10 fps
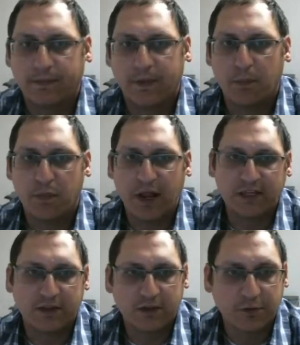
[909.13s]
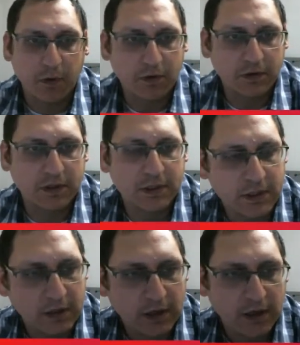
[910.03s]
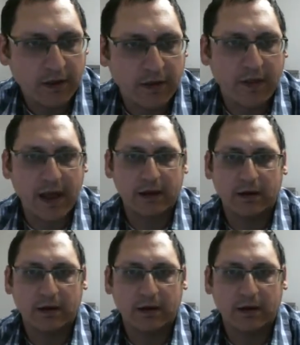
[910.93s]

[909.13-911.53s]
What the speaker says: branch in the spokes that